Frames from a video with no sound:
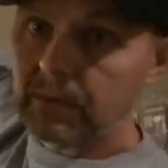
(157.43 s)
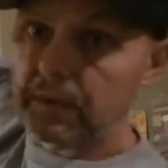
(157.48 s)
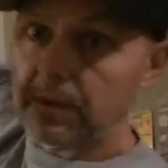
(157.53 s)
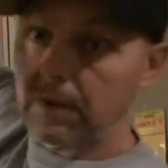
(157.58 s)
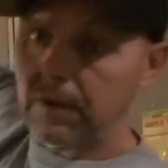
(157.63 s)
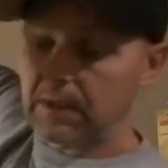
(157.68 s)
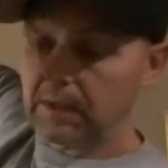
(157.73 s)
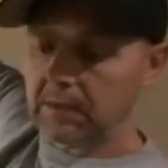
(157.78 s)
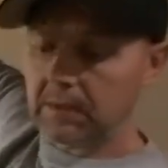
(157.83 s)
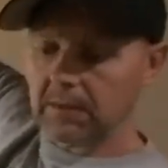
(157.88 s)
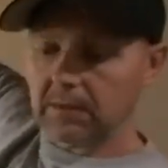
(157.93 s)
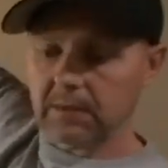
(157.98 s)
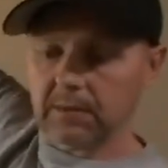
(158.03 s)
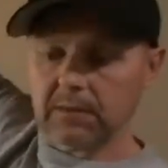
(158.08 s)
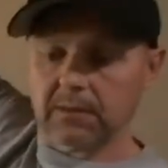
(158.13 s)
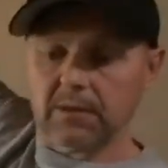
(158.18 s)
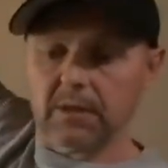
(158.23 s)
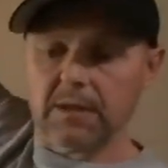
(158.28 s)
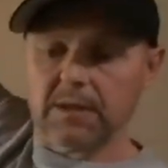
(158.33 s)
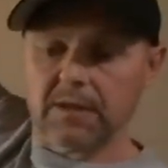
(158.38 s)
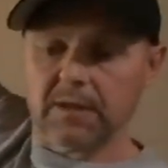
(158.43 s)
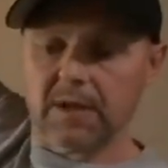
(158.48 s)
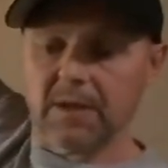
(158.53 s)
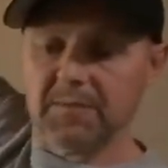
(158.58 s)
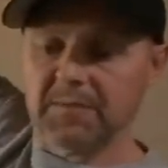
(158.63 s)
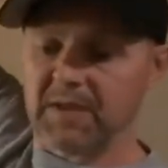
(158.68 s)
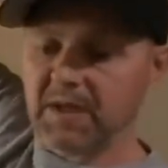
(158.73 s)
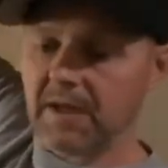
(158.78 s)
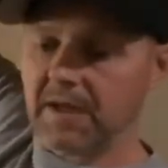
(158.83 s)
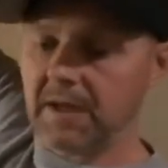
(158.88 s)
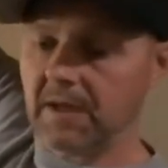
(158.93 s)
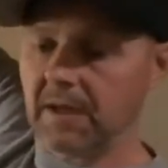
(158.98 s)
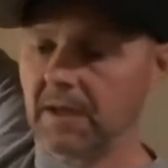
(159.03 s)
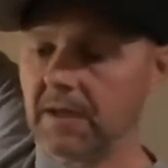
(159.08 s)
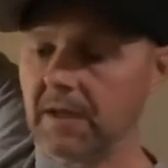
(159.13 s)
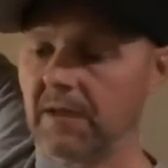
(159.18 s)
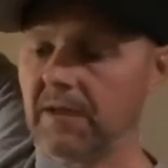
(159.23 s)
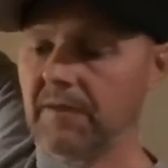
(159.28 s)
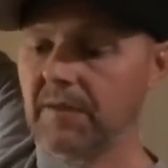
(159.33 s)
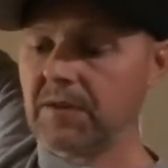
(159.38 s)
A lot of times,
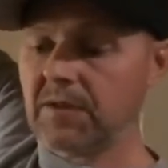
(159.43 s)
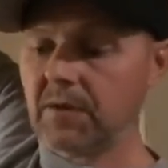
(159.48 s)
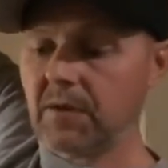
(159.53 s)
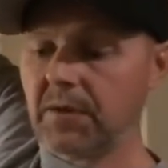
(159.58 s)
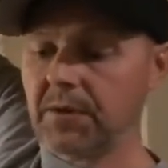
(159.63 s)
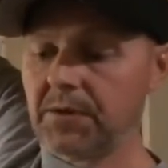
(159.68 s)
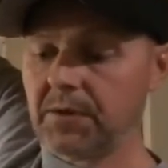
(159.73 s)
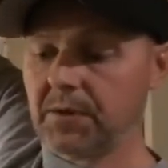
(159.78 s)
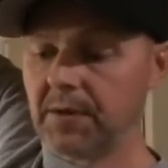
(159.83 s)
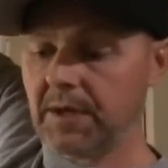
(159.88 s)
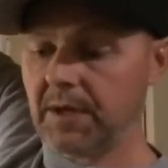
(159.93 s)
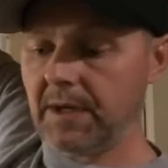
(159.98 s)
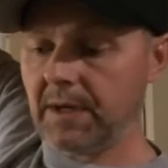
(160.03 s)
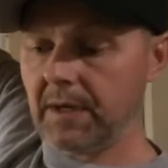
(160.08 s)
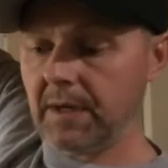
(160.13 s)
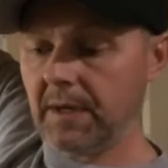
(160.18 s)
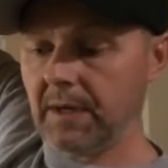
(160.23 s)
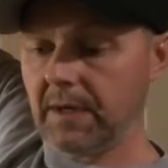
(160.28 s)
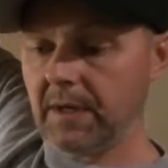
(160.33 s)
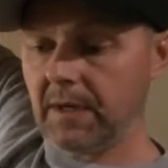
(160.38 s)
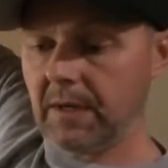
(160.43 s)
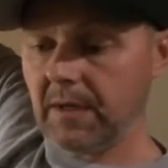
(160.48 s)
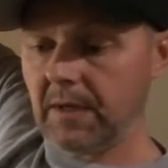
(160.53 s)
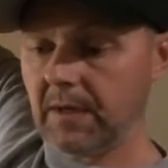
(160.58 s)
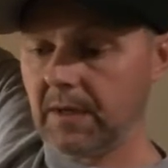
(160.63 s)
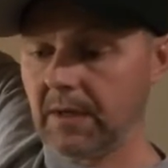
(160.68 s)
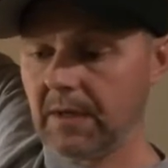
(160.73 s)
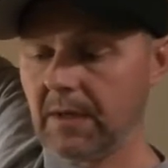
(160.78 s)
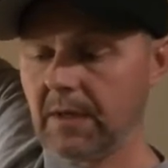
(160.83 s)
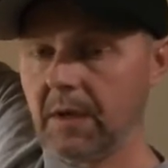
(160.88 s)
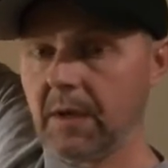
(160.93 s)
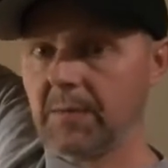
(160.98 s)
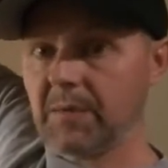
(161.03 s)
if it's archery, I'm